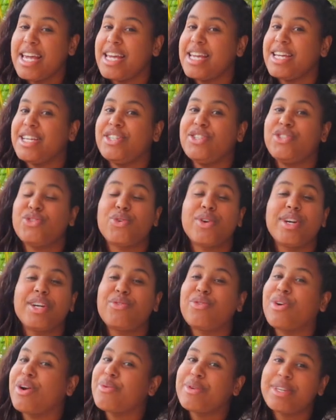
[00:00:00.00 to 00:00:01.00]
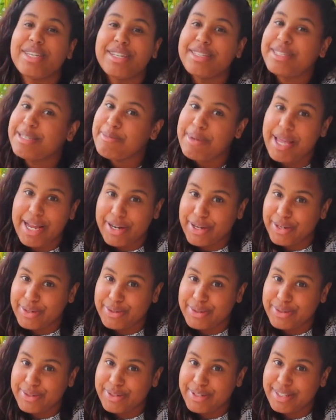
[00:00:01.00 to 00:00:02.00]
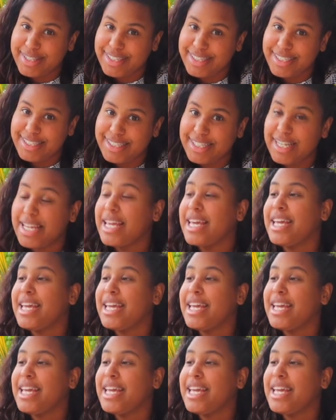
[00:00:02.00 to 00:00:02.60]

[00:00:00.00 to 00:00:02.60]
Enjoy growing your tomatoes.